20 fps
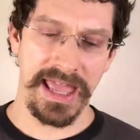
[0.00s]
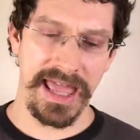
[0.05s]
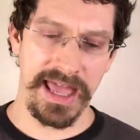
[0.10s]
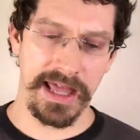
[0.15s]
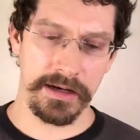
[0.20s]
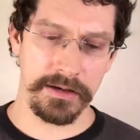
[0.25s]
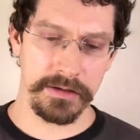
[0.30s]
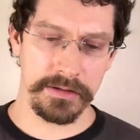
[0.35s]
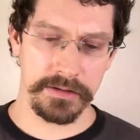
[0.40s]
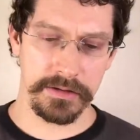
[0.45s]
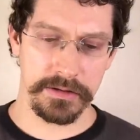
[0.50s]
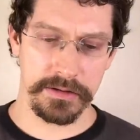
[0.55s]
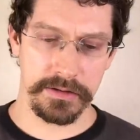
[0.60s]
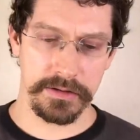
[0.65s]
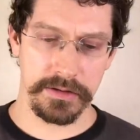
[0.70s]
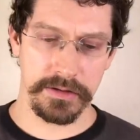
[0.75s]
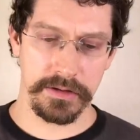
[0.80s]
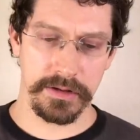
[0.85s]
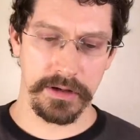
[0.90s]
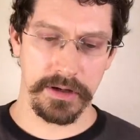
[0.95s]
And
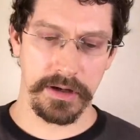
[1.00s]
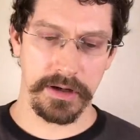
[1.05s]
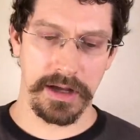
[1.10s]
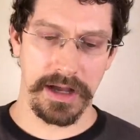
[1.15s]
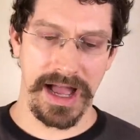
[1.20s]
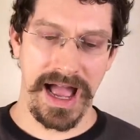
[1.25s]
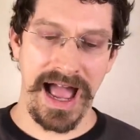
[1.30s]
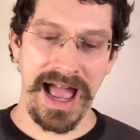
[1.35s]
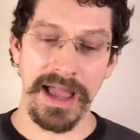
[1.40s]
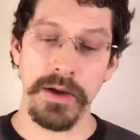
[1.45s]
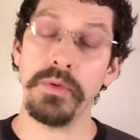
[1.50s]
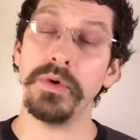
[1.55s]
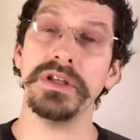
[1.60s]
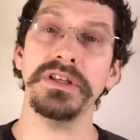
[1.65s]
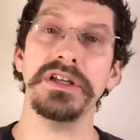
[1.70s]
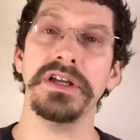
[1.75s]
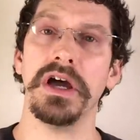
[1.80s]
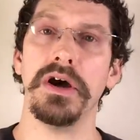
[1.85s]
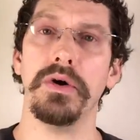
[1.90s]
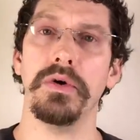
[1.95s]
I
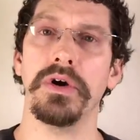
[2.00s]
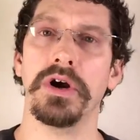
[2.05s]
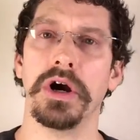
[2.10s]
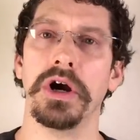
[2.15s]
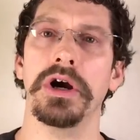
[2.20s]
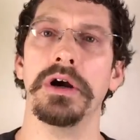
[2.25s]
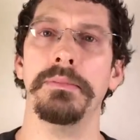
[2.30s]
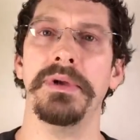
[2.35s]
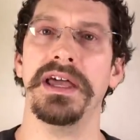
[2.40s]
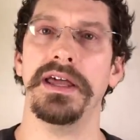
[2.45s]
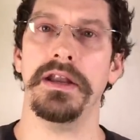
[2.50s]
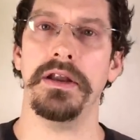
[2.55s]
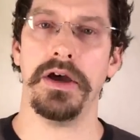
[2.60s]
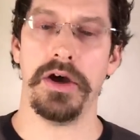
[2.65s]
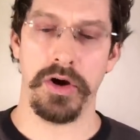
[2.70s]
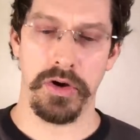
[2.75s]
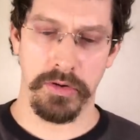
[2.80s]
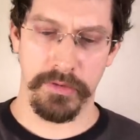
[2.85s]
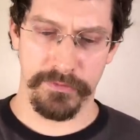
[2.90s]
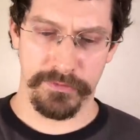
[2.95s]
would go Kermit
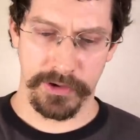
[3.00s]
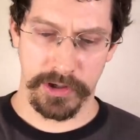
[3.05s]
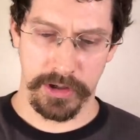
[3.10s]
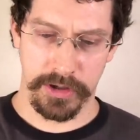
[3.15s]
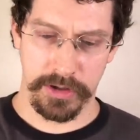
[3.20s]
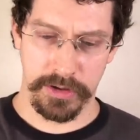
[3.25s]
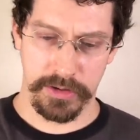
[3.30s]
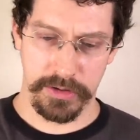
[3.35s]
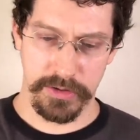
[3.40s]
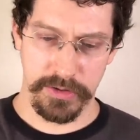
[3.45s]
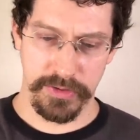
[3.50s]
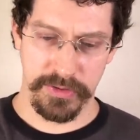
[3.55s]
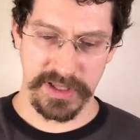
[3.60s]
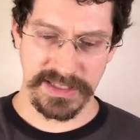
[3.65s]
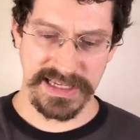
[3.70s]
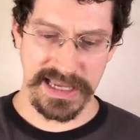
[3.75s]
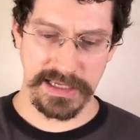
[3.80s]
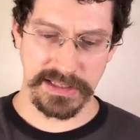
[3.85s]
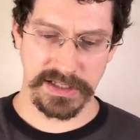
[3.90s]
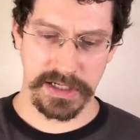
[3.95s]
over
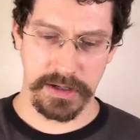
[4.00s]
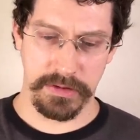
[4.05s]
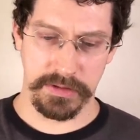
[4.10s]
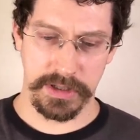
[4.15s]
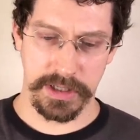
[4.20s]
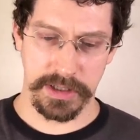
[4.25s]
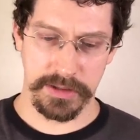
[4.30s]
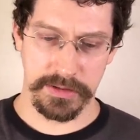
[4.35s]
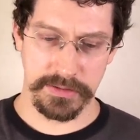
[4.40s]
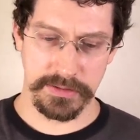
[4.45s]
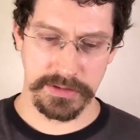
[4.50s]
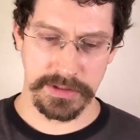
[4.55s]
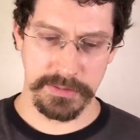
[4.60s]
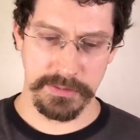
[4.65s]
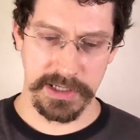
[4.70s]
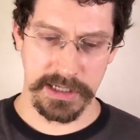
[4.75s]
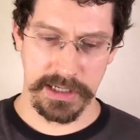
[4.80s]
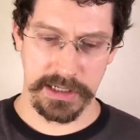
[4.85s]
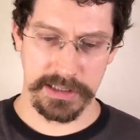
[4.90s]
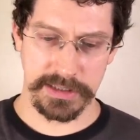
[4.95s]
the Daytona,
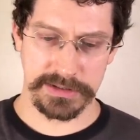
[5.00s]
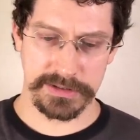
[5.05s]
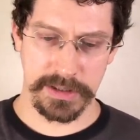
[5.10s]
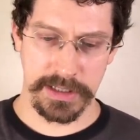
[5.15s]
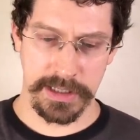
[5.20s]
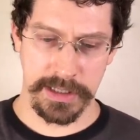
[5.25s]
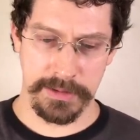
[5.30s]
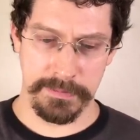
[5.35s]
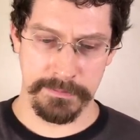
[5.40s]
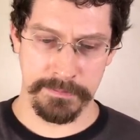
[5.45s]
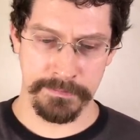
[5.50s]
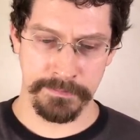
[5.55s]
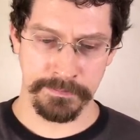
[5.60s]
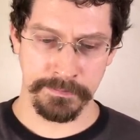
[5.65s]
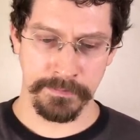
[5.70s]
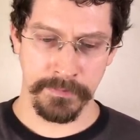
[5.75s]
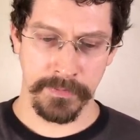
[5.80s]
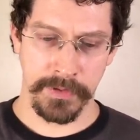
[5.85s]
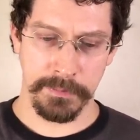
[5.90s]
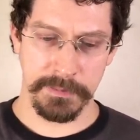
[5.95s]
to be honest,
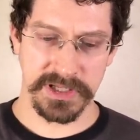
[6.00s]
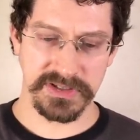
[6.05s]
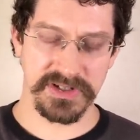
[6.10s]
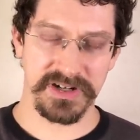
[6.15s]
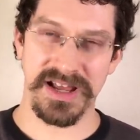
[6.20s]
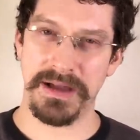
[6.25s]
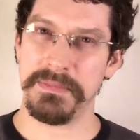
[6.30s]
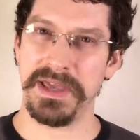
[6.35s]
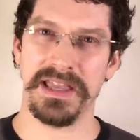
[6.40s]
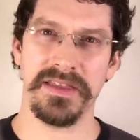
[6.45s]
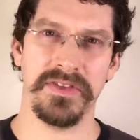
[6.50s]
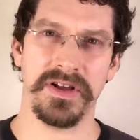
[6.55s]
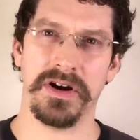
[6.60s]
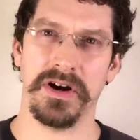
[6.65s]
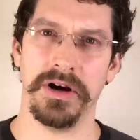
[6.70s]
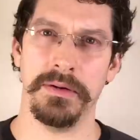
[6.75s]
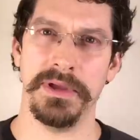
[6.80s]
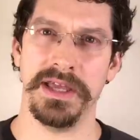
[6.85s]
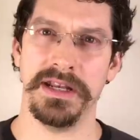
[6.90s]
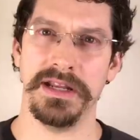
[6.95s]
because they're not making the
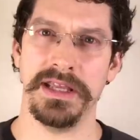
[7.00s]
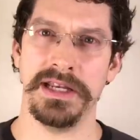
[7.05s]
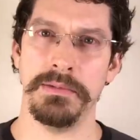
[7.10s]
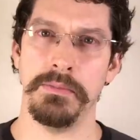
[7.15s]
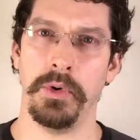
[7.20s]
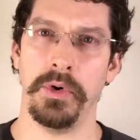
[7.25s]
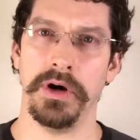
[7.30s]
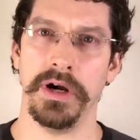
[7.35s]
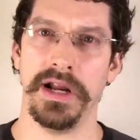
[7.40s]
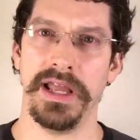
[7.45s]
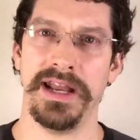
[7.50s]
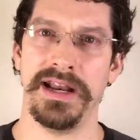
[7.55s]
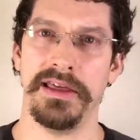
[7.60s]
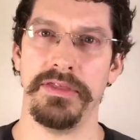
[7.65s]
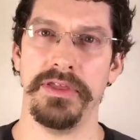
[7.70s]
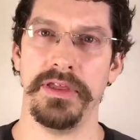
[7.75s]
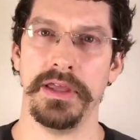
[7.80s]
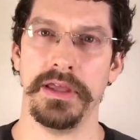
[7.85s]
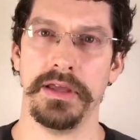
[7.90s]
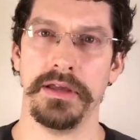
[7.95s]
Kermit anymore, and
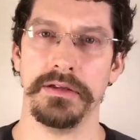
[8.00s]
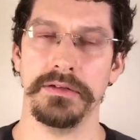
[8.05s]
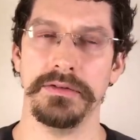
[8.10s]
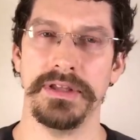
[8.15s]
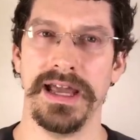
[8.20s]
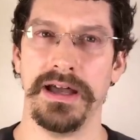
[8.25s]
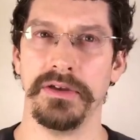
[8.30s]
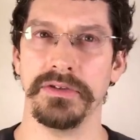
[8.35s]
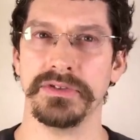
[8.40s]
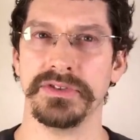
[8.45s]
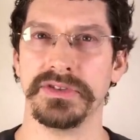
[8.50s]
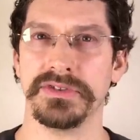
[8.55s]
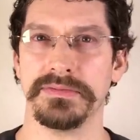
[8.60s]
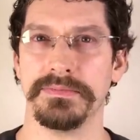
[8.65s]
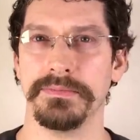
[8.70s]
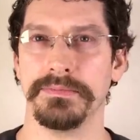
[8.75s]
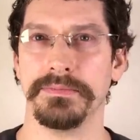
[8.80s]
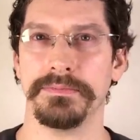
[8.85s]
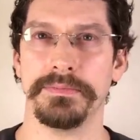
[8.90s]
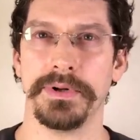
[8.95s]
I think
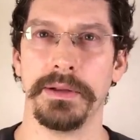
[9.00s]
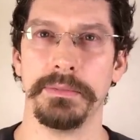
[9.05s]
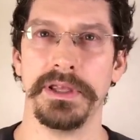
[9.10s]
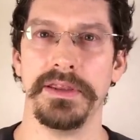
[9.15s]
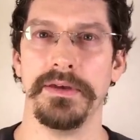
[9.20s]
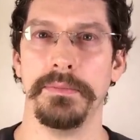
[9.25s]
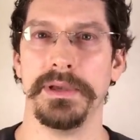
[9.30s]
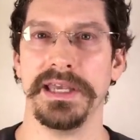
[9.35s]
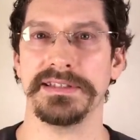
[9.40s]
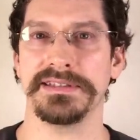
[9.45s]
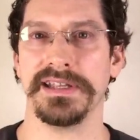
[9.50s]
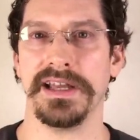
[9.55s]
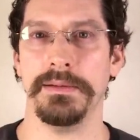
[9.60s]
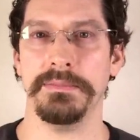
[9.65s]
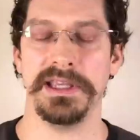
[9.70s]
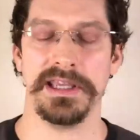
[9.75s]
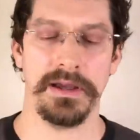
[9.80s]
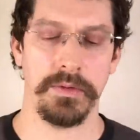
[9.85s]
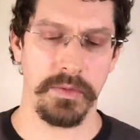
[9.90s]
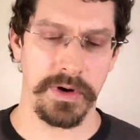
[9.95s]
now's probably the best
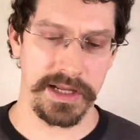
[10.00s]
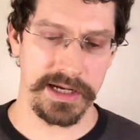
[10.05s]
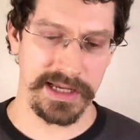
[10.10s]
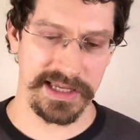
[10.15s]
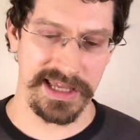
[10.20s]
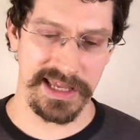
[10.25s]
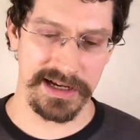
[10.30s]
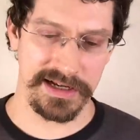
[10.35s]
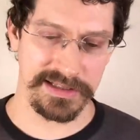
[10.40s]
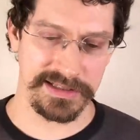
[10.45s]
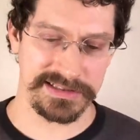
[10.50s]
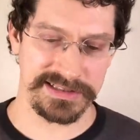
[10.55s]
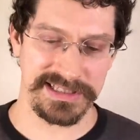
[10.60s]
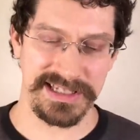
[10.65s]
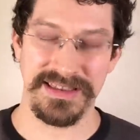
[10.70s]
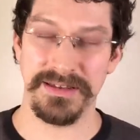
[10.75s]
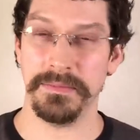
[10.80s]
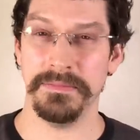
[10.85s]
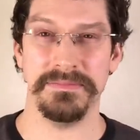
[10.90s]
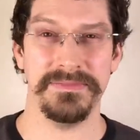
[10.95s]
time to get one. I can't
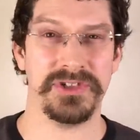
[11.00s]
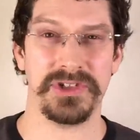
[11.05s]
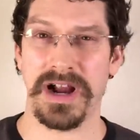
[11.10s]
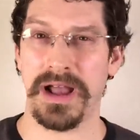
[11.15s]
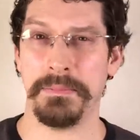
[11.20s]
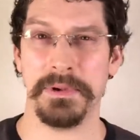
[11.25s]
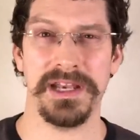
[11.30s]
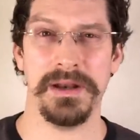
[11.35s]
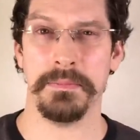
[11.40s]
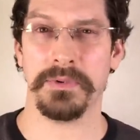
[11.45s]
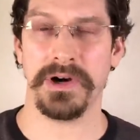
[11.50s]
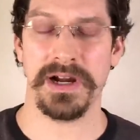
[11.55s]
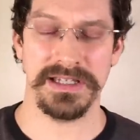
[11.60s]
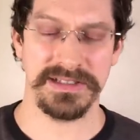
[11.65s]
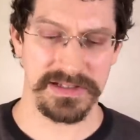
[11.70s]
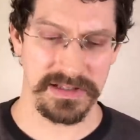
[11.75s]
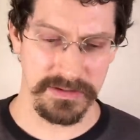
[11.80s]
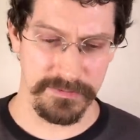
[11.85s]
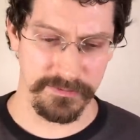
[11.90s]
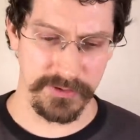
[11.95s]
see them dropping in
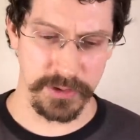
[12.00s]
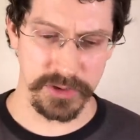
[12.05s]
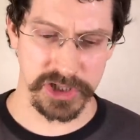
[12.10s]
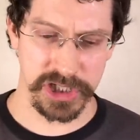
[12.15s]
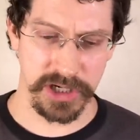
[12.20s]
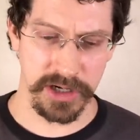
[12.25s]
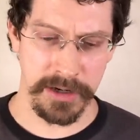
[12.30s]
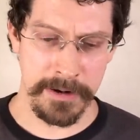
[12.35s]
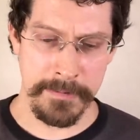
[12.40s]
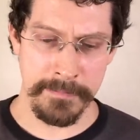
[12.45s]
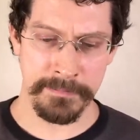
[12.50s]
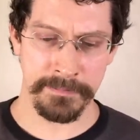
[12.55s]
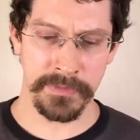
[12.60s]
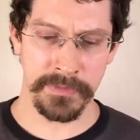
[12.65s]
price in the future.